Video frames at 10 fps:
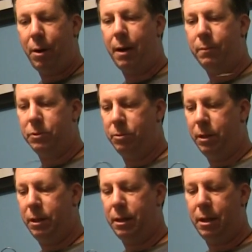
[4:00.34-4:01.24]
problems
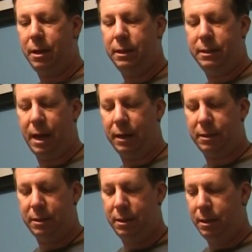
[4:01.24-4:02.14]
with
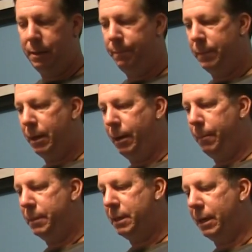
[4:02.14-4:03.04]
insects,
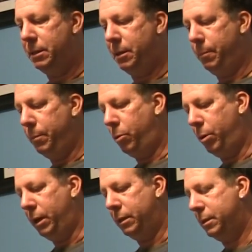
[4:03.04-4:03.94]
besides some
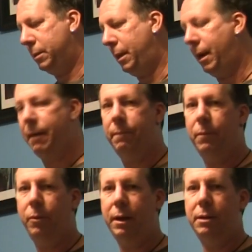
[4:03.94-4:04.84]
hornets that
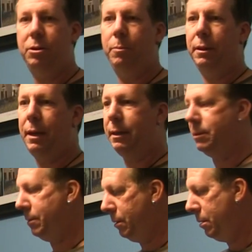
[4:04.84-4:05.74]
I went into, but
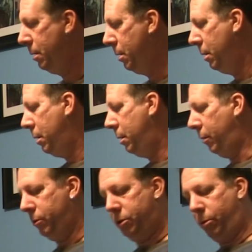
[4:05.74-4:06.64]
that's
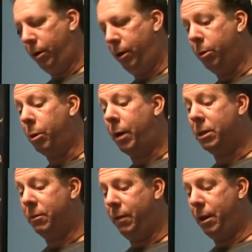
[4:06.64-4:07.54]
another story. You can
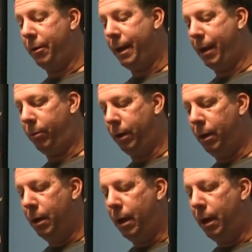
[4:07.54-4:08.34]
watch the video on that one.